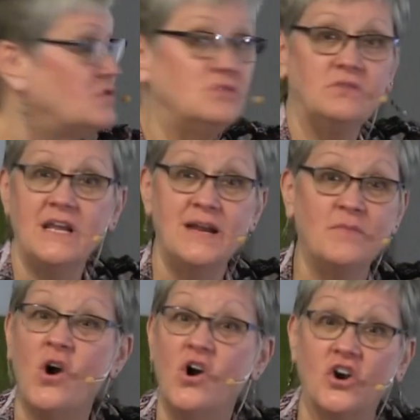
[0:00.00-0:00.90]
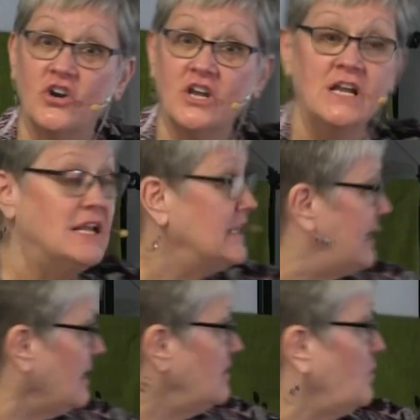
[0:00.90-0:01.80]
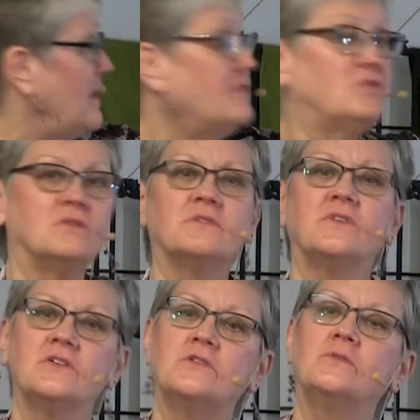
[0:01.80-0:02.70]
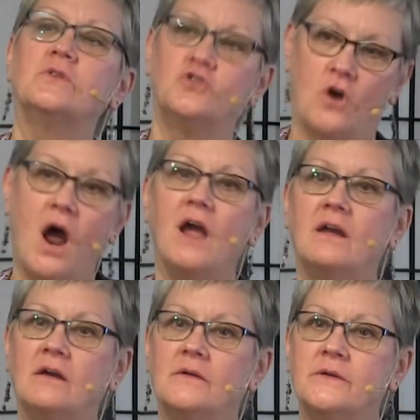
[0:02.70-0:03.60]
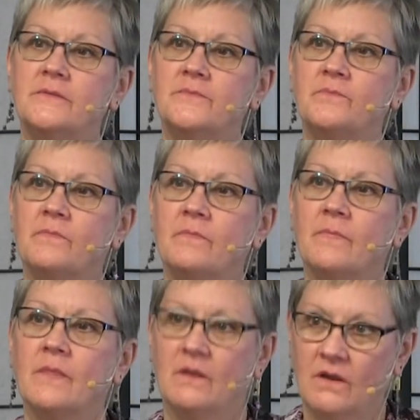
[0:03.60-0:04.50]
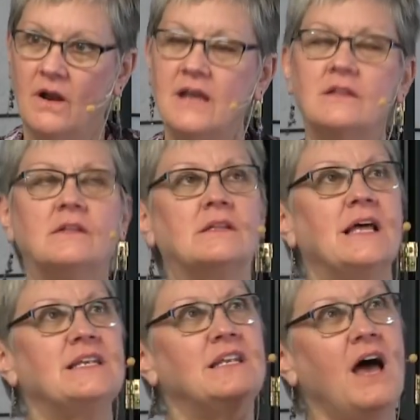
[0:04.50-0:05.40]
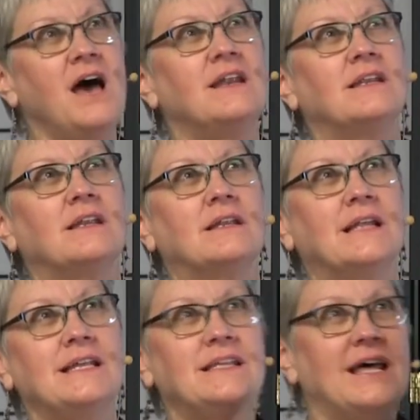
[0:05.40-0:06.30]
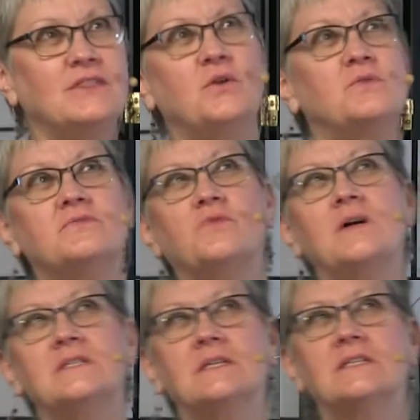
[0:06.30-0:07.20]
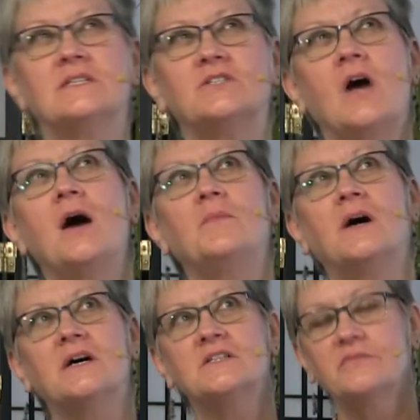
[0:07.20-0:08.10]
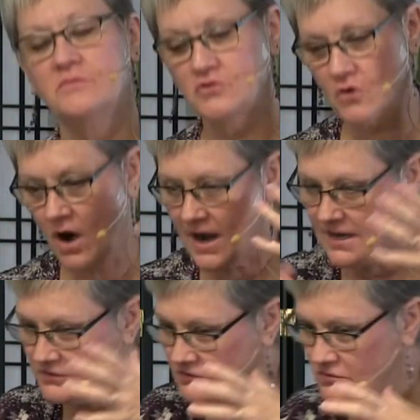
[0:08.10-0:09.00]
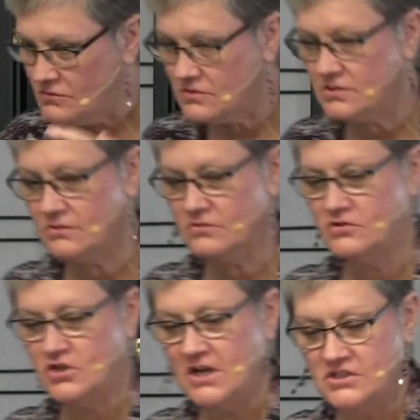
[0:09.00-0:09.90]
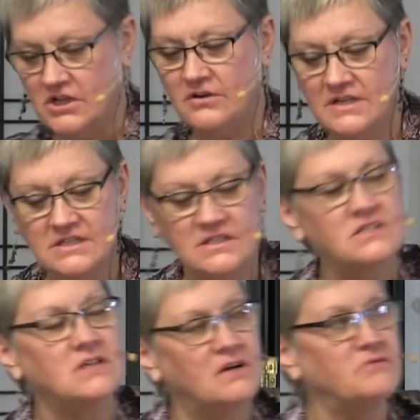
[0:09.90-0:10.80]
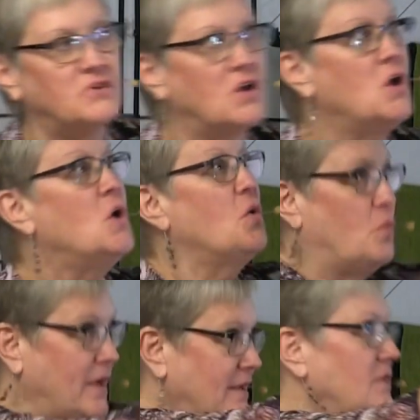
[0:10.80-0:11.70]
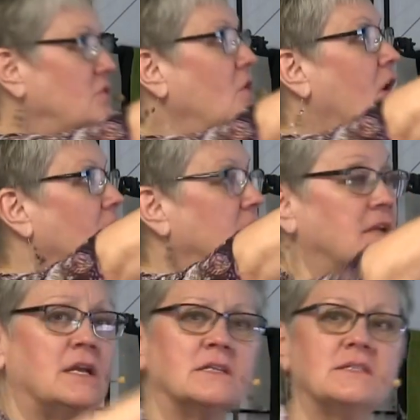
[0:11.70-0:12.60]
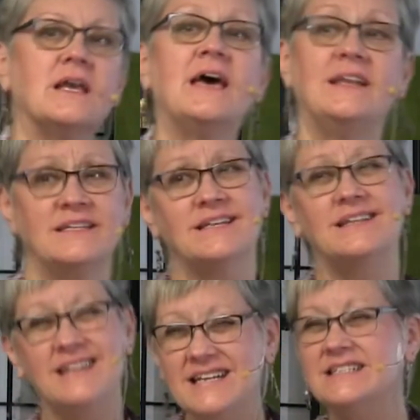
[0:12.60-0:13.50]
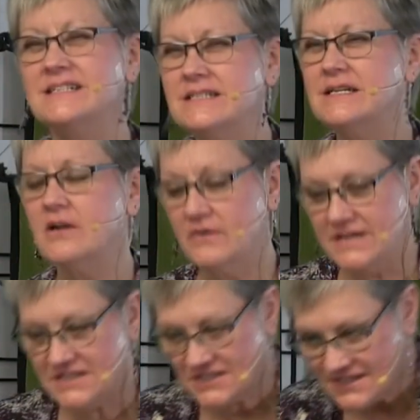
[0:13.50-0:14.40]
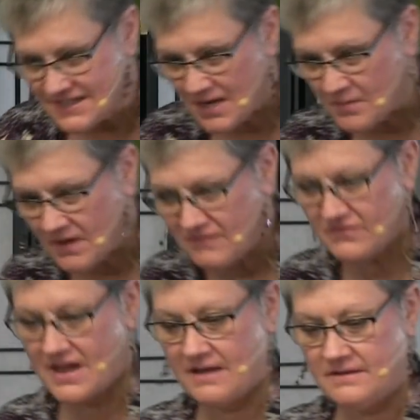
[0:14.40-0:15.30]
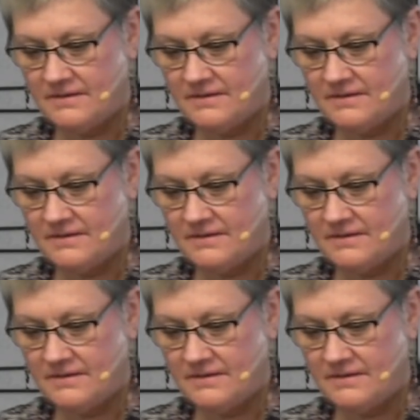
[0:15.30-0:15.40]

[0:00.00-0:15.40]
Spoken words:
too damn hard get in the way of those of us who would try. All right? Let not those voices stop us from trying to do the social change. There is discomfort. We can do hard things, and it's a necessary step of that.